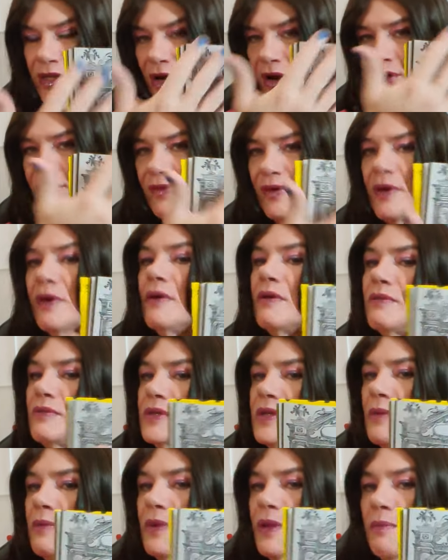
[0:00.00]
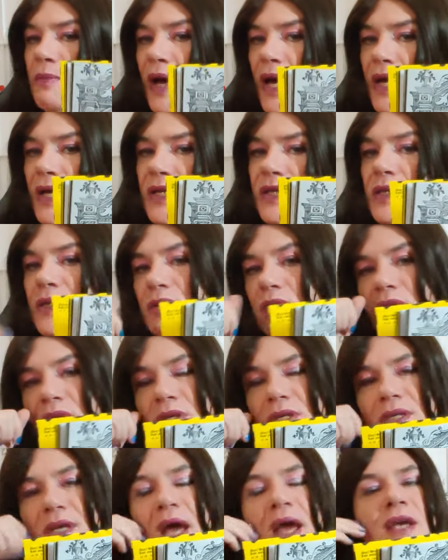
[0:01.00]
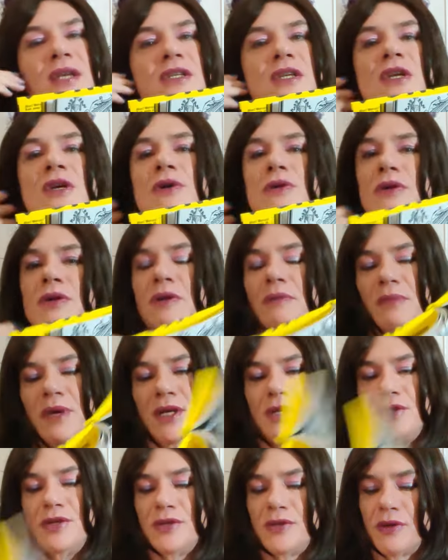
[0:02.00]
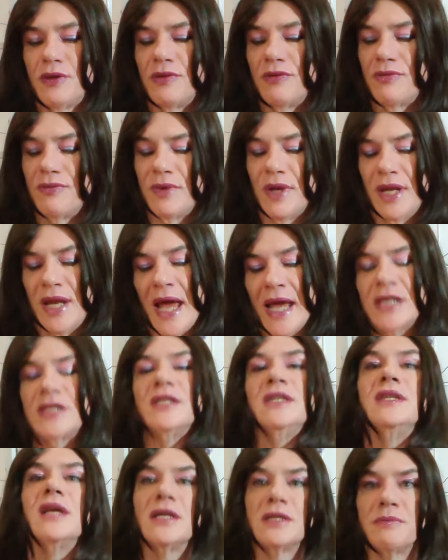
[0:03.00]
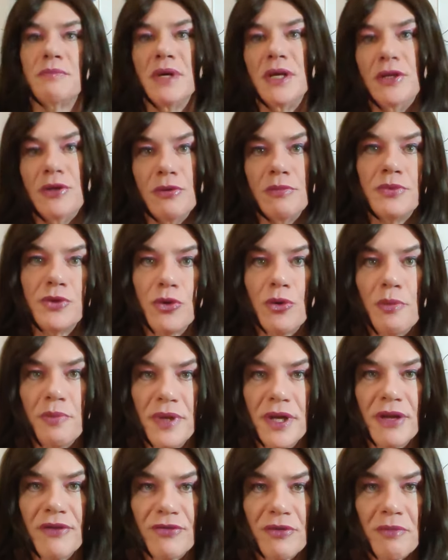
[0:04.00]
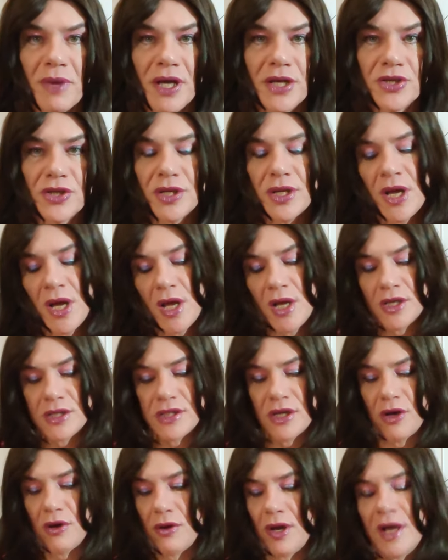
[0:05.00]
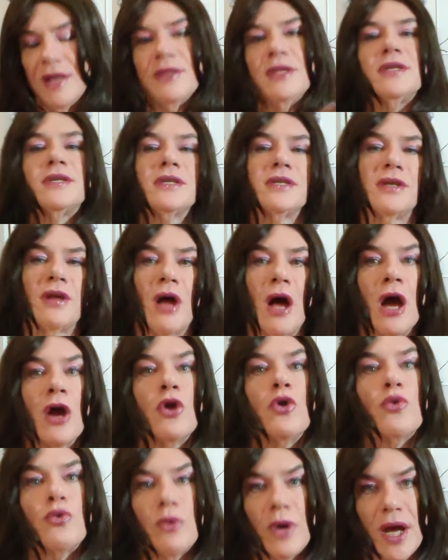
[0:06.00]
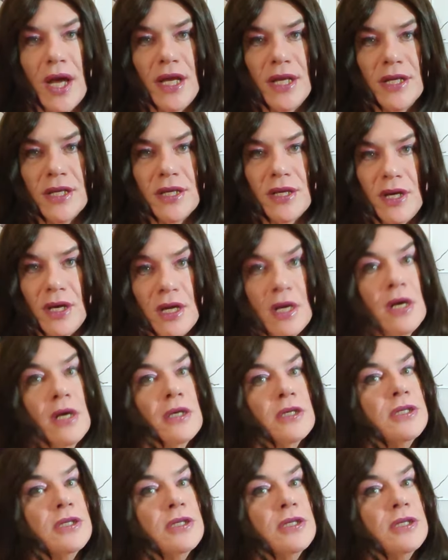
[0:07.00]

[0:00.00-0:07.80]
to decipher some of the pages, which is actually good. It means you sort of, it actually does mean you absorb the information. So this is a great